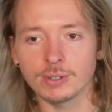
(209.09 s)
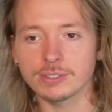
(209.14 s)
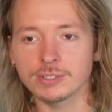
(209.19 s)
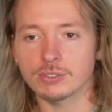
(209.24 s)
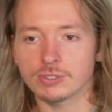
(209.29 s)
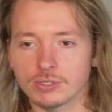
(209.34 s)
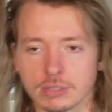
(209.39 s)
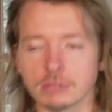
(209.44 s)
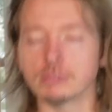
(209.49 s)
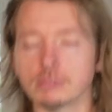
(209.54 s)
And
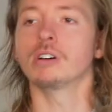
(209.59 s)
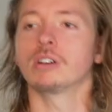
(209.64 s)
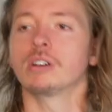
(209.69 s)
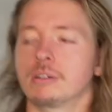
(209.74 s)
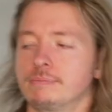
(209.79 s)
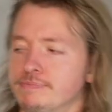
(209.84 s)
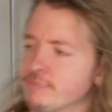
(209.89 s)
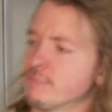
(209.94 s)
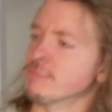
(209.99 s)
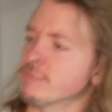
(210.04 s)
you're just like,
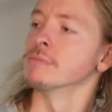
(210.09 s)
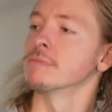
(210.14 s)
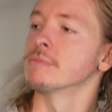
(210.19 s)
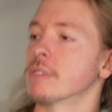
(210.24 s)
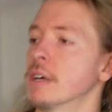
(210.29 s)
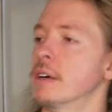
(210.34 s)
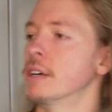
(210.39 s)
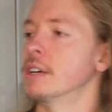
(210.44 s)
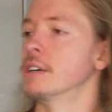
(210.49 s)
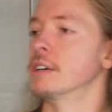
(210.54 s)

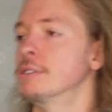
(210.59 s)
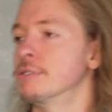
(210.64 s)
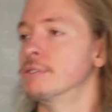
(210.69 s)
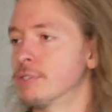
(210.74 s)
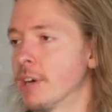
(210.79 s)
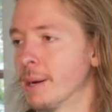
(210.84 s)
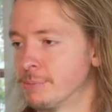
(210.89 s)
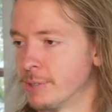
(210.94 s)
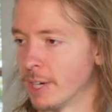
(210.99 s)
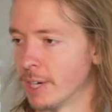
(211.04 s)

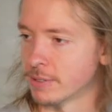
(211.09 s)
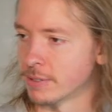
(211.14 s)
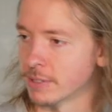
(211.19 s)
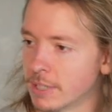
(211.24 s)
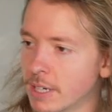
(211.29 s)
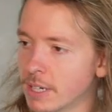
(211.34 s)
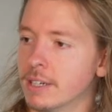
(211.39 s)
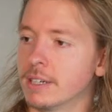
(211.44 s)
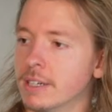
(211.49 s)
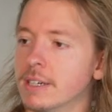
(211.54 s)
sup,
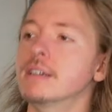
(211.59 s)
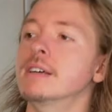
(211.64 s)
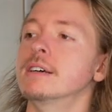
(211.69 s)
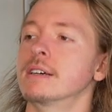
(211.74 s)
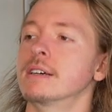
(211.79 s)
Jessica?